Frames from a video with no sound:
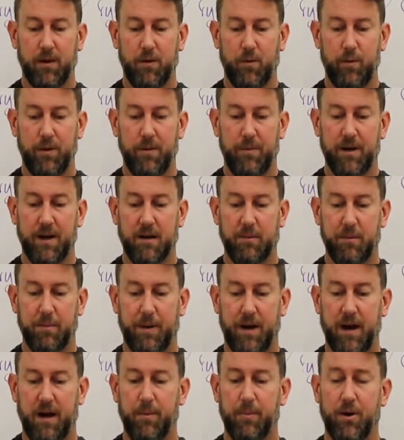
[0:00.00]
when they pick up the
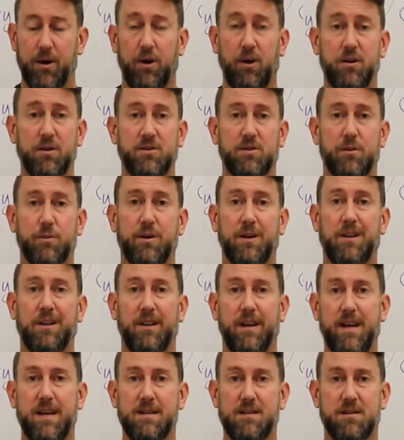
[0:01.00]
pot, but also the
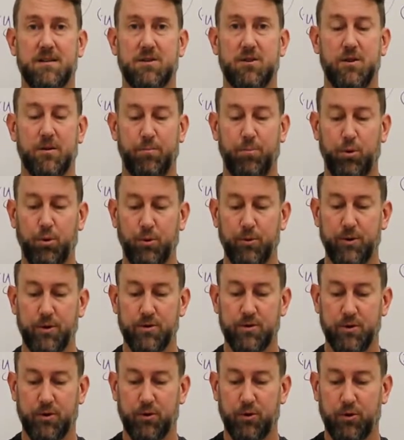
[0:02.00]
glaze is going to pull in
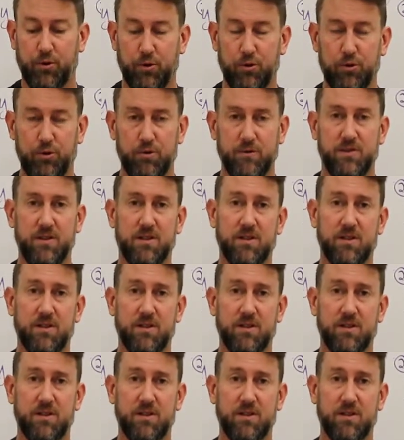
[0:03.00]
those little grooves.